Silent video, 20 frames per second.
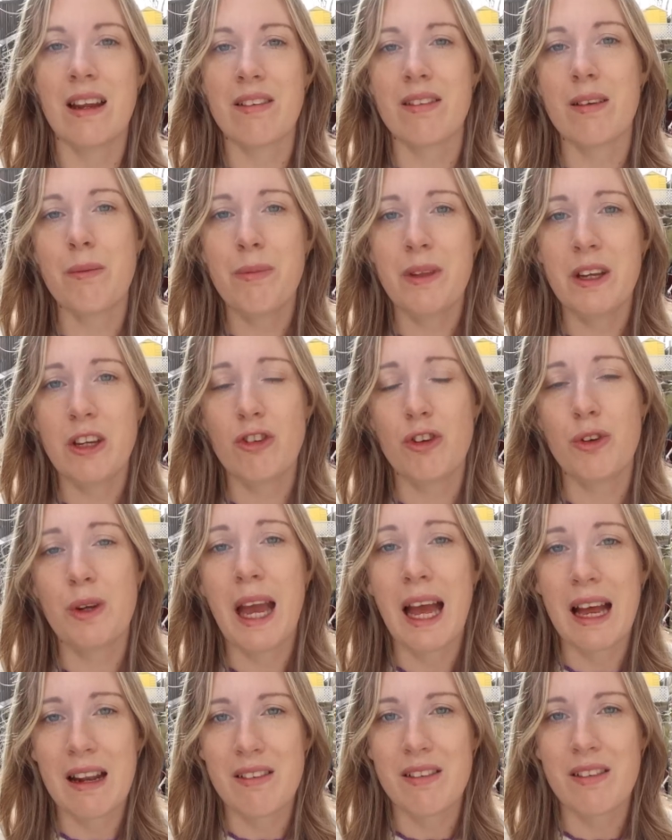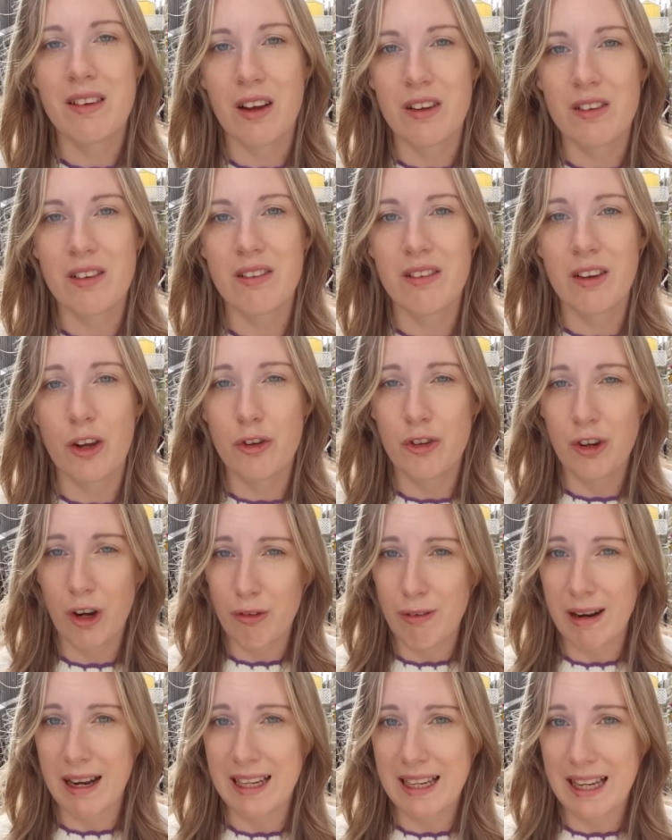Now, some things you can start to sow
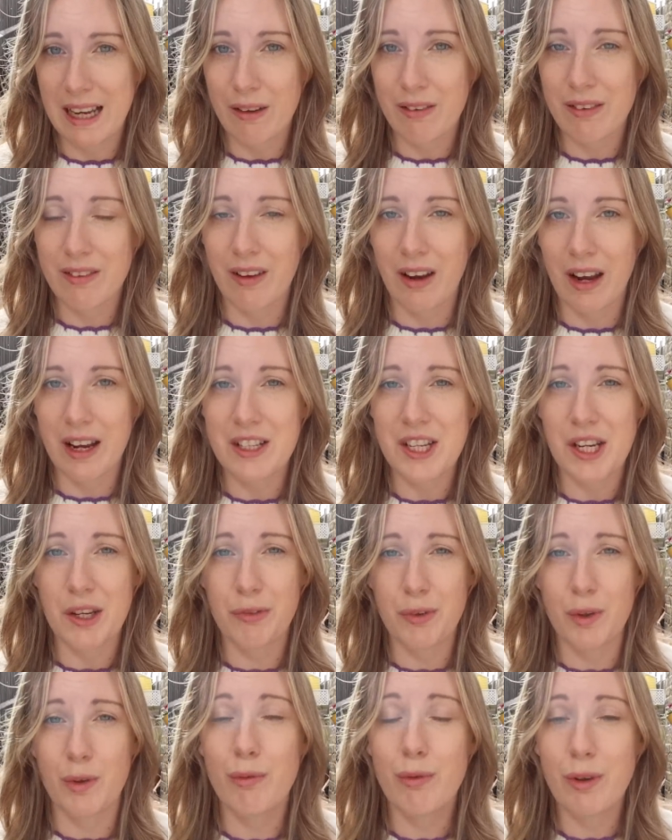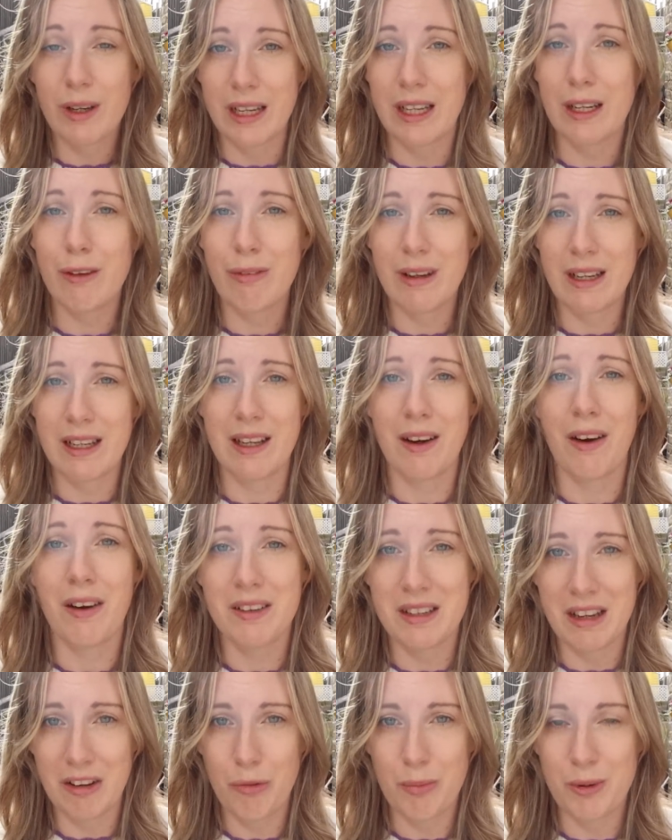directly outside if you really
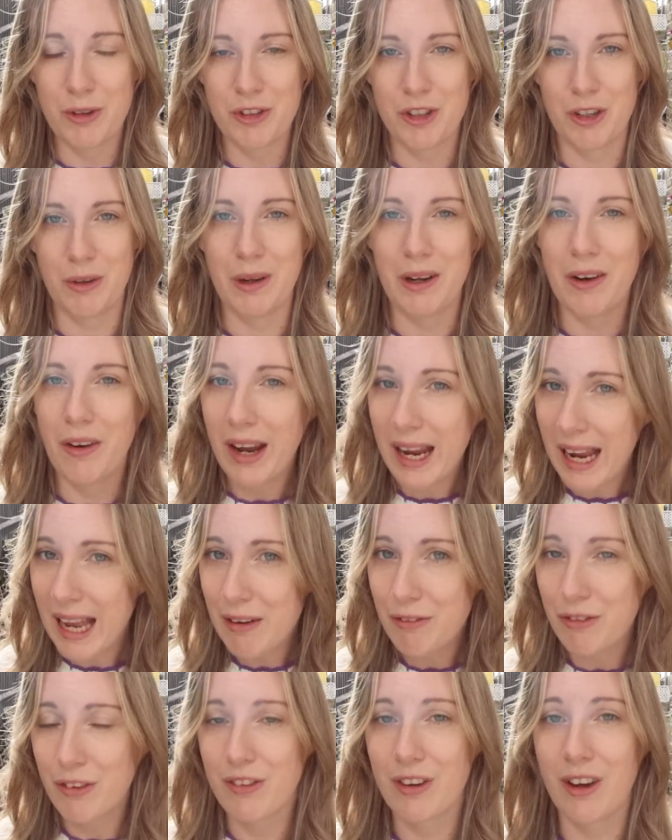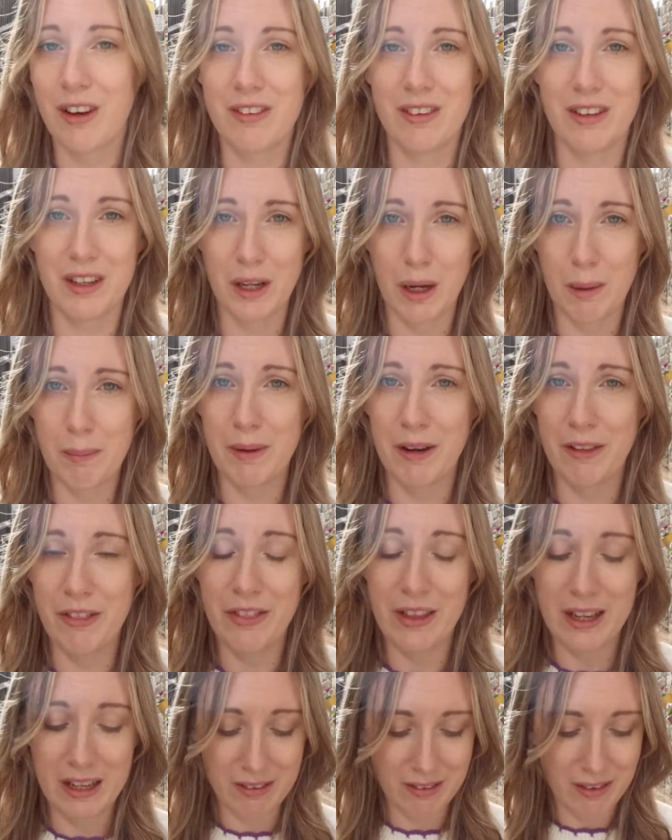are desperate to, and I have started a couple of
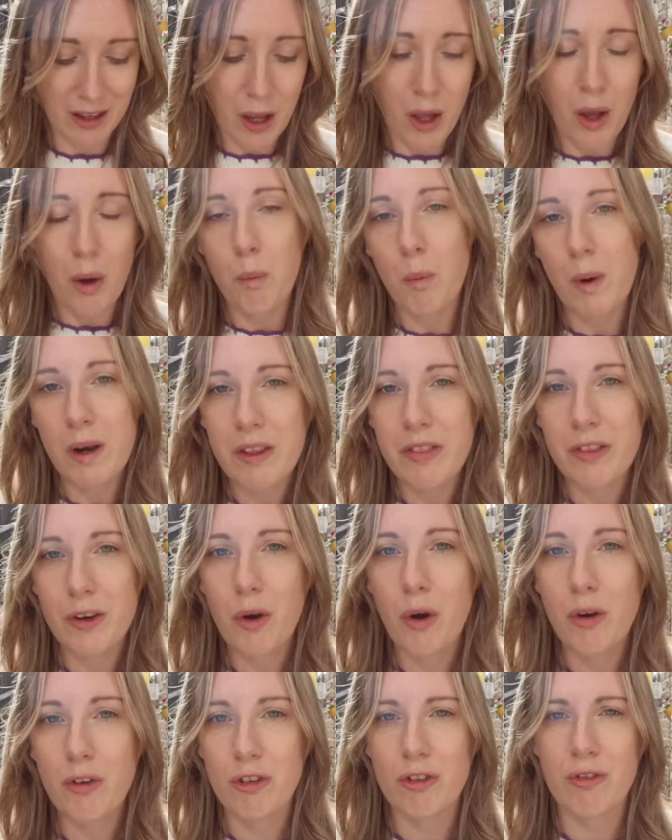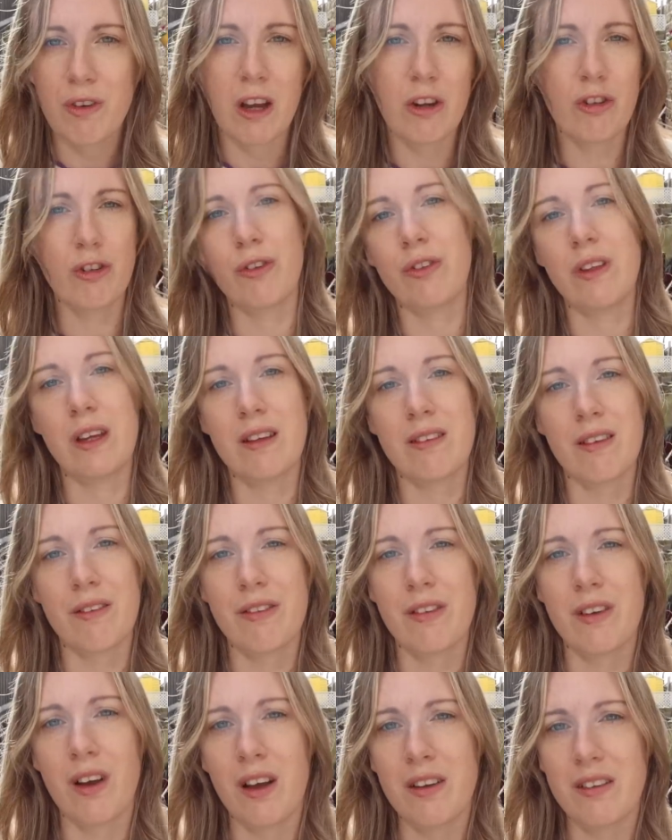things. One of the controversial things
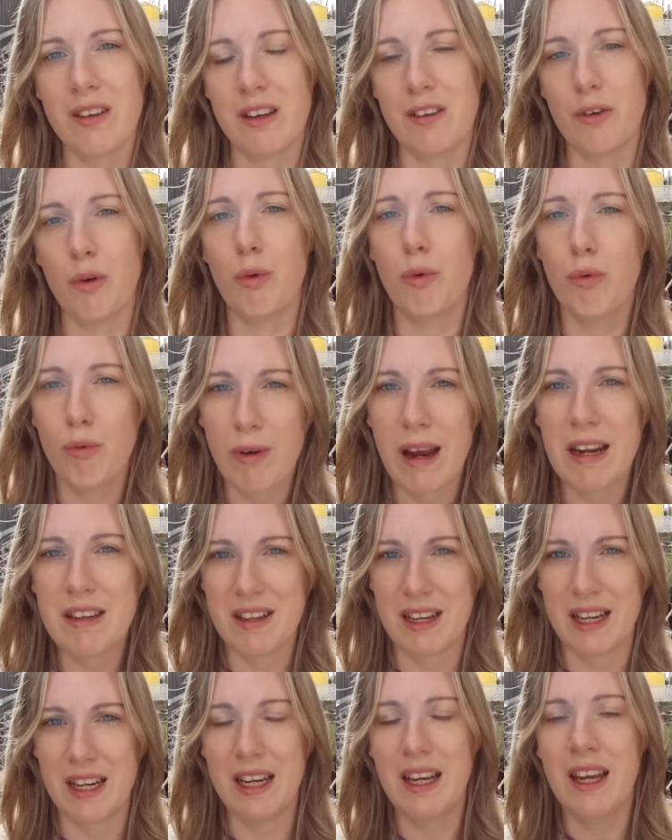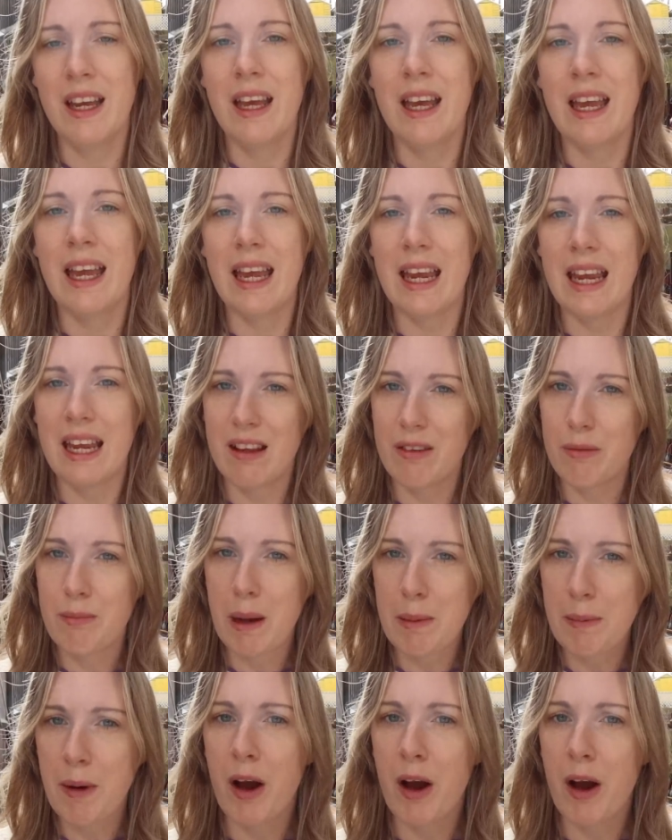I've started already is my